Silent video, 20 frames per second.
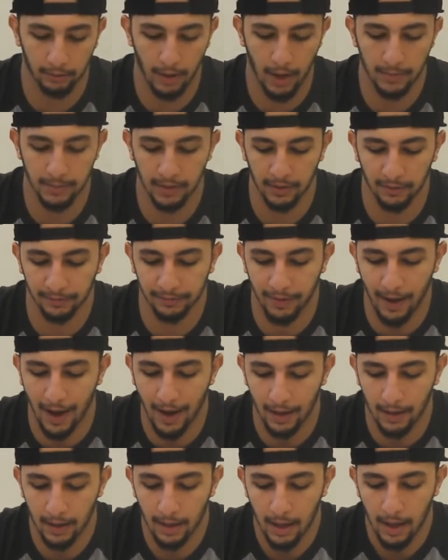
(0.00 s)
grams of
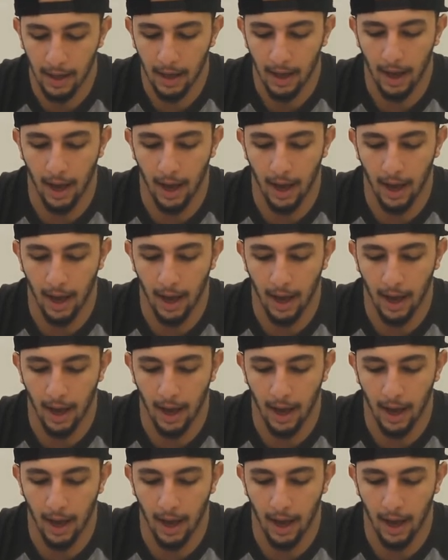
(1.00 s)
fat,